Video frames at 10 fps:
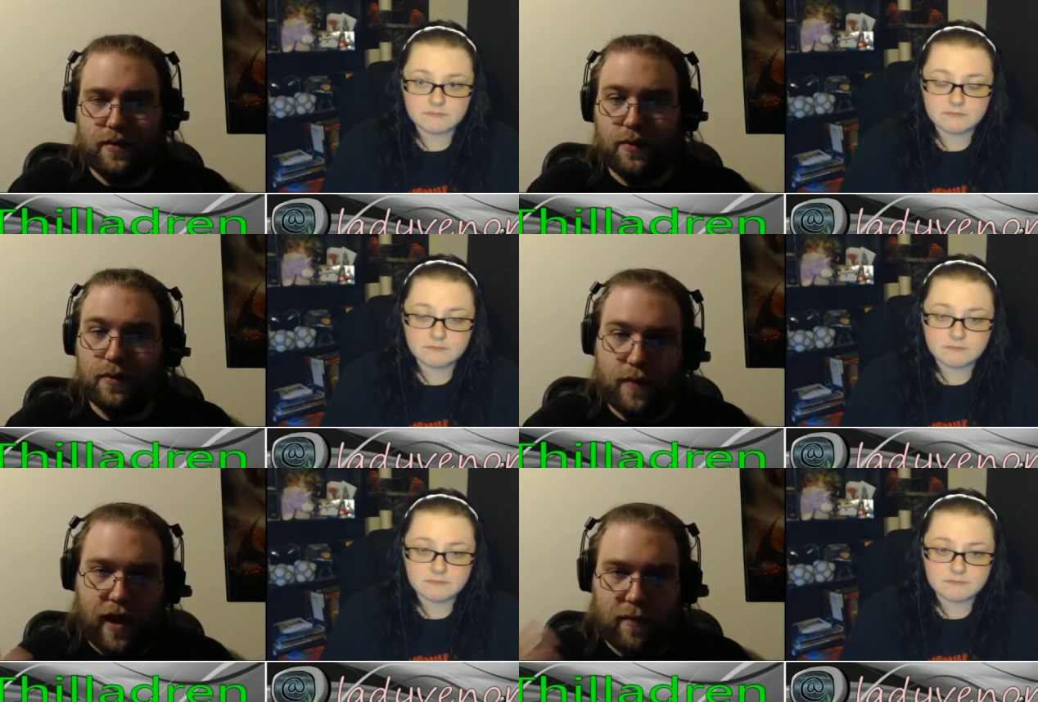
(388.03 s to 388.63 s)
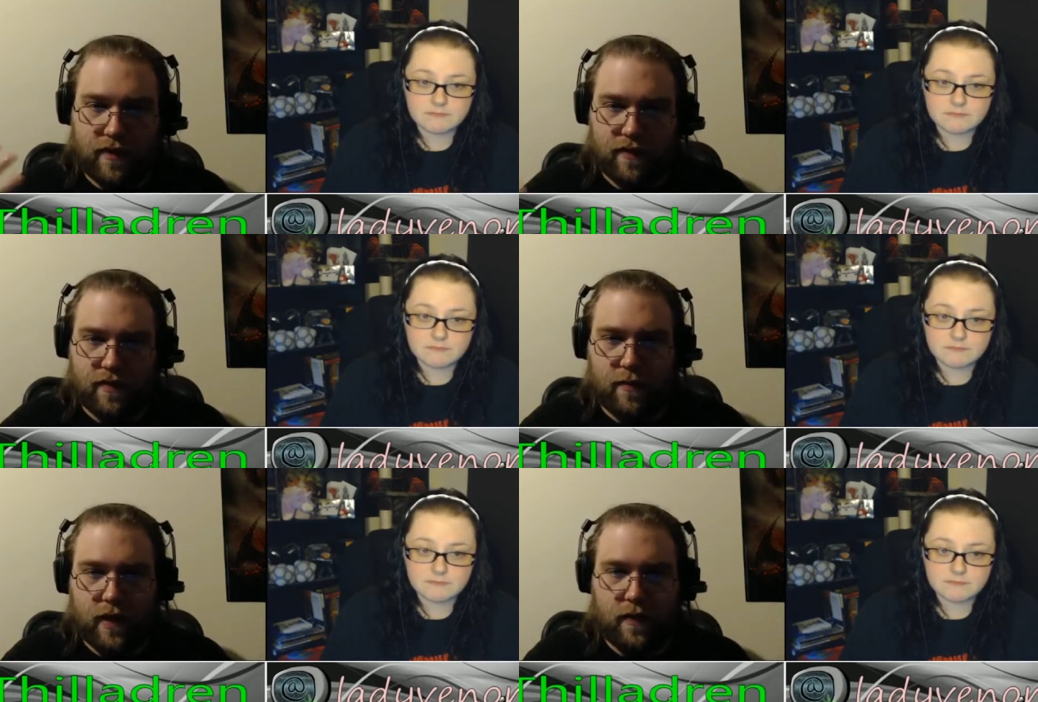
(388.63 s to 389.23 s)
Speaker 1: who came to
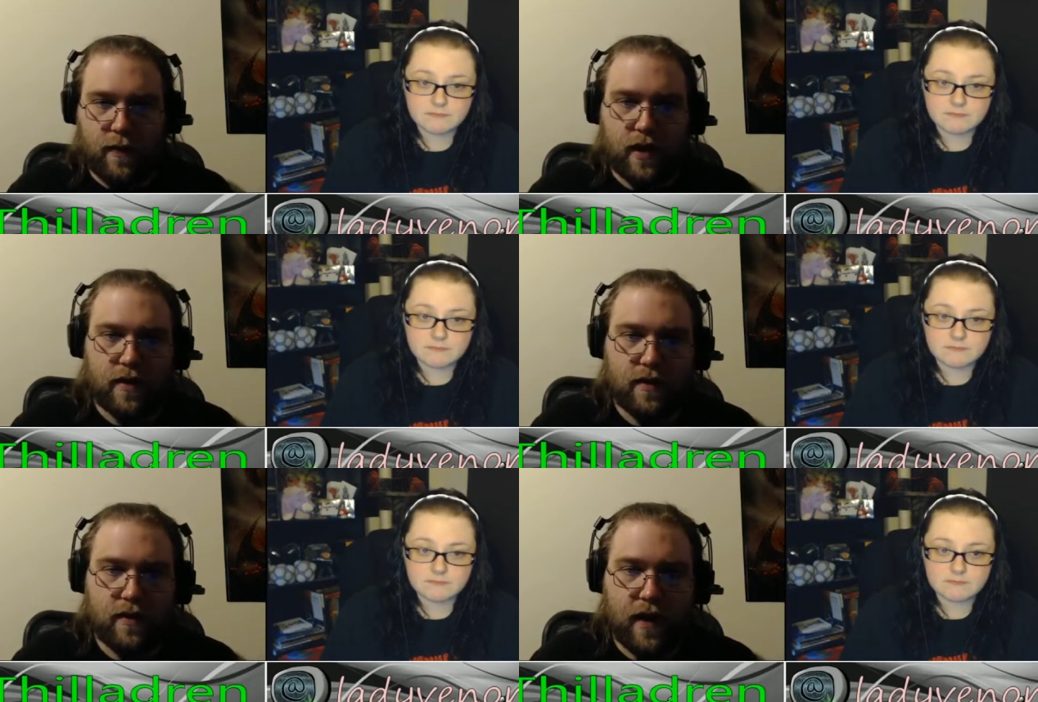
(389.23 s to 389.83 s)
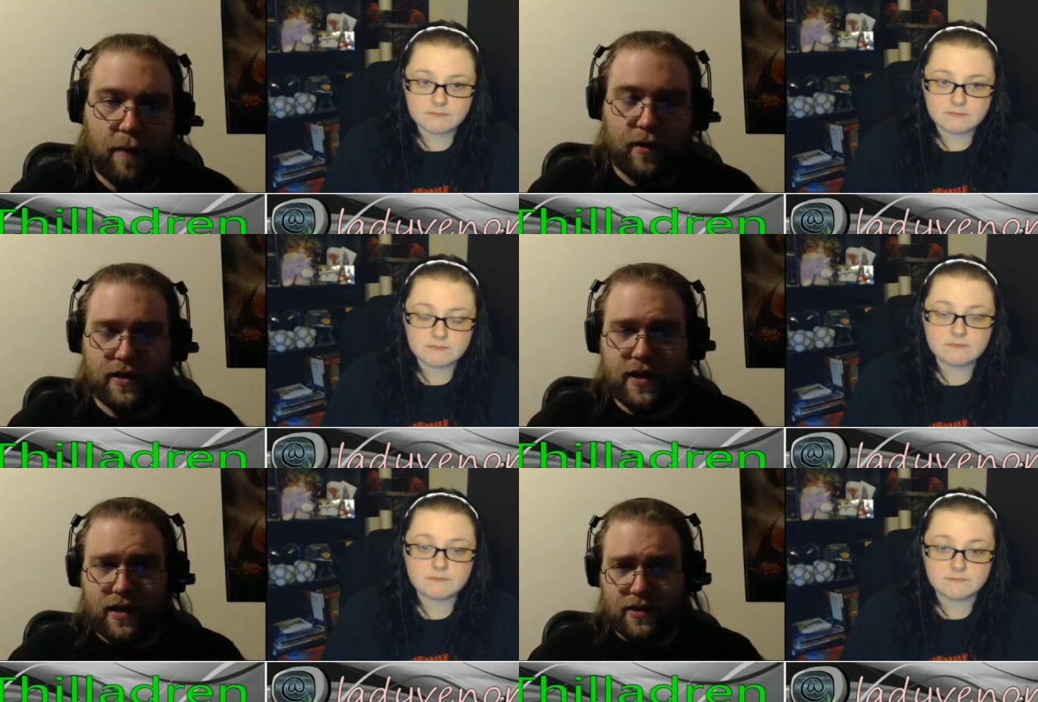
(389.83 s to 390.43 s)
visit, by the way, at
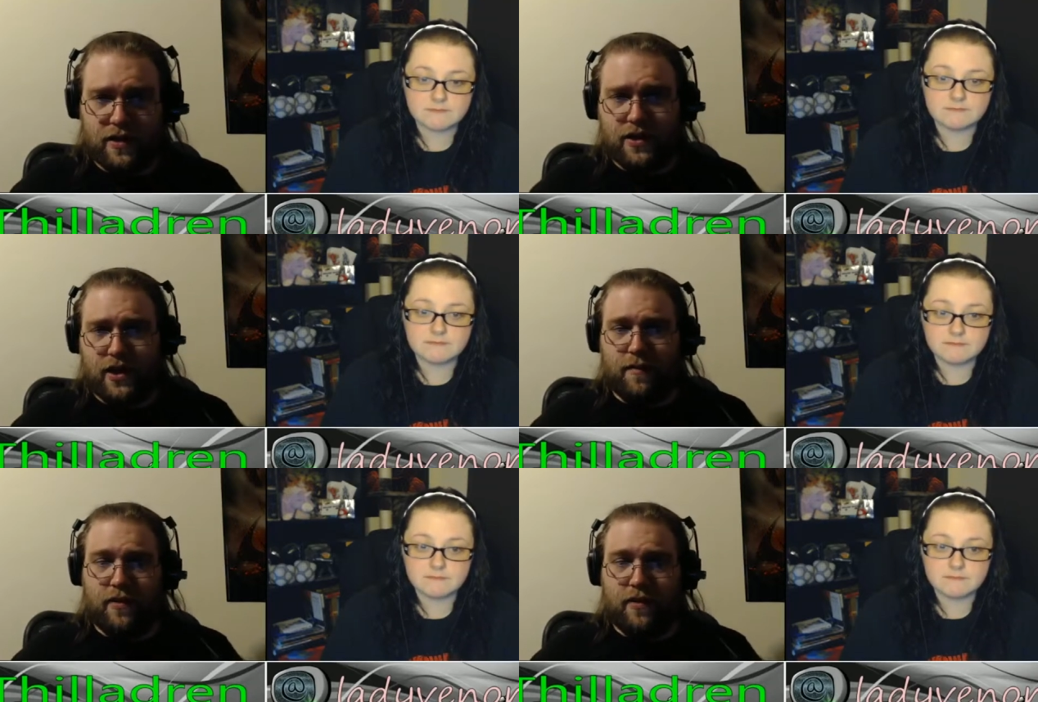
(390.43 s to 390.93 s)
Marcel's urging.